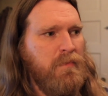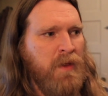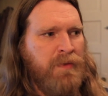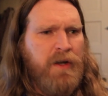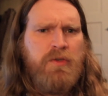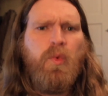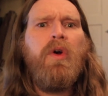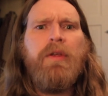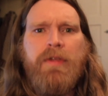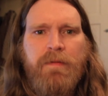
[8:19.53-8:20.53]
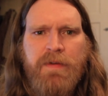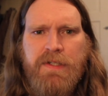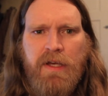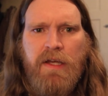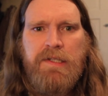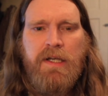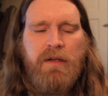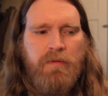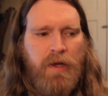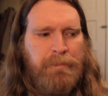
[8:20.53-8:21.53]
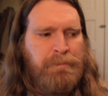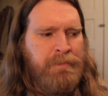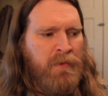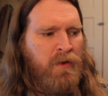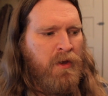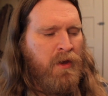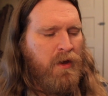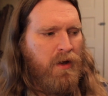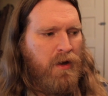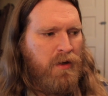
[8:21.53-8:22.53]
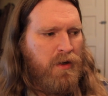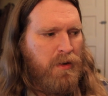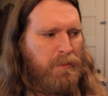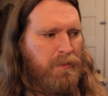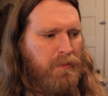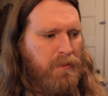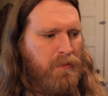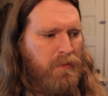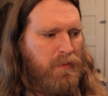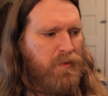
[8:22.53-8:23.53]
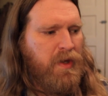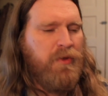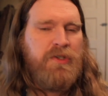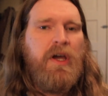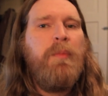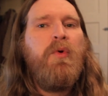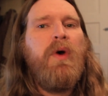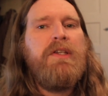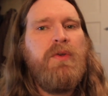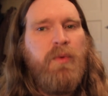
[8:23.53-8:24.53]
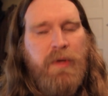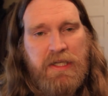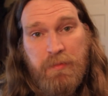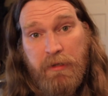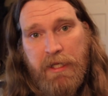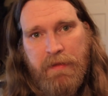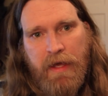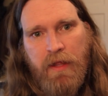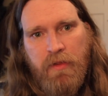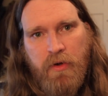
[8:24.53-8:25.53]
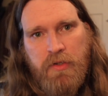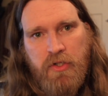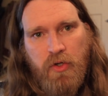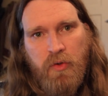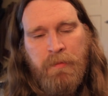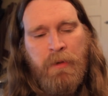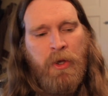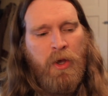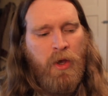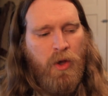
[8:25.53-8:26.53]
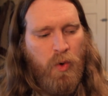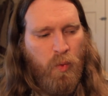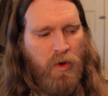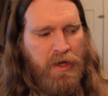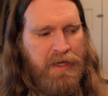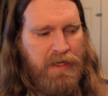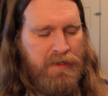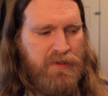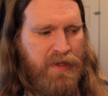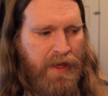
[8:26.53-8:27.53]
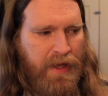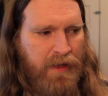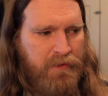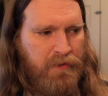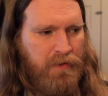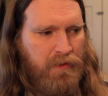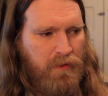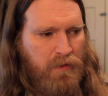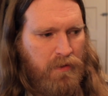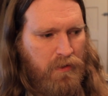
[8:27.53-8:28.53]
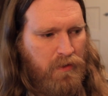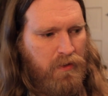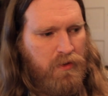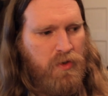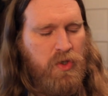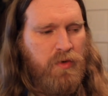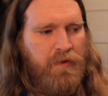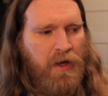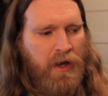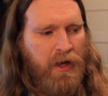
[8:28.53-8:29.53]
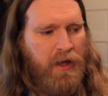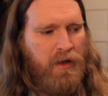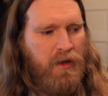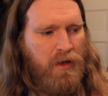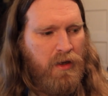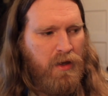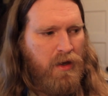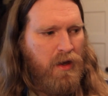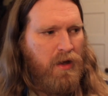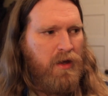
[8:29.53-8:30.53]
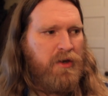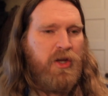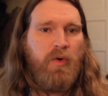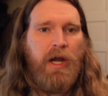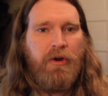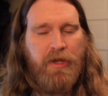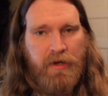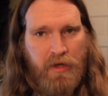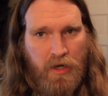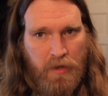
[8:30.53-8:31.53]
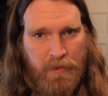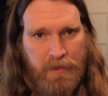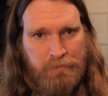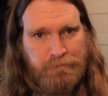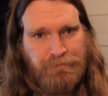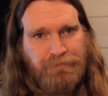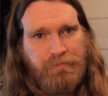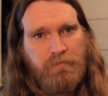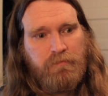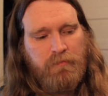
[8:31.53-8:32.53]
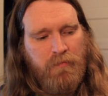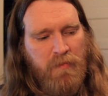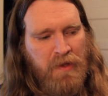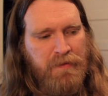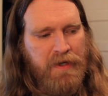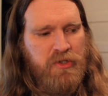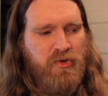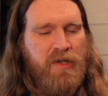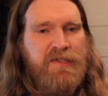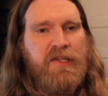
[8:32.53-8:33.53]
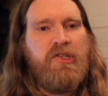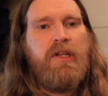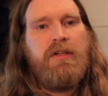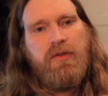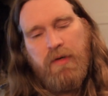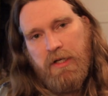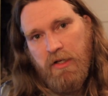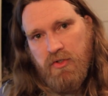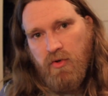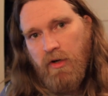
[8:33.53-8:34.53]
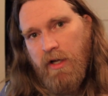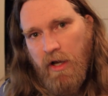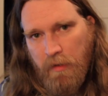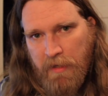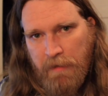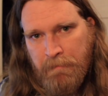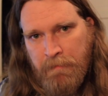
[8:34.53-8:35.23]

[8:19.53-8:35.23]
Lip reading: that is worth emphasizing, right? Now, there's a couple ways that we explain that, though, too. One is that you've got an agrarian economy that is transitioning to an industrial economy.